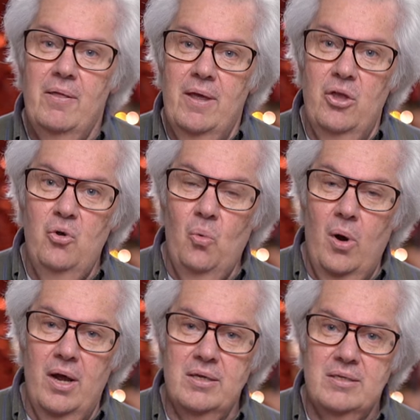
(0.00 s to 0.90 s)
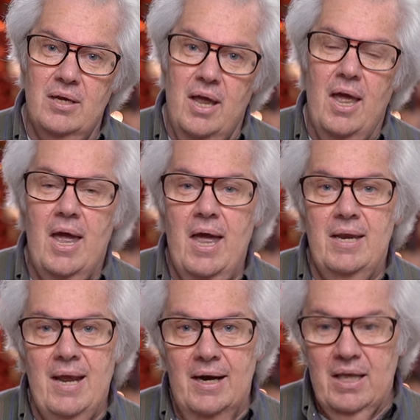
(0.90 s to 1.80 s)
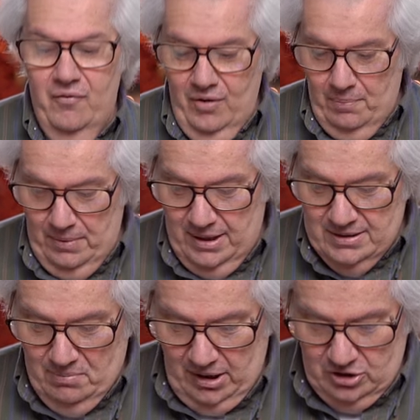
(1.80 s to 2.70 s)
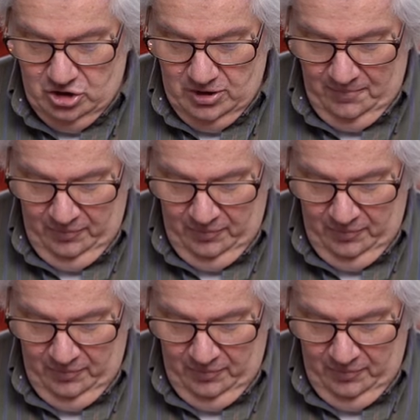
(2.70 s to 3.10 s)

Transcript: that you want and not give up as much.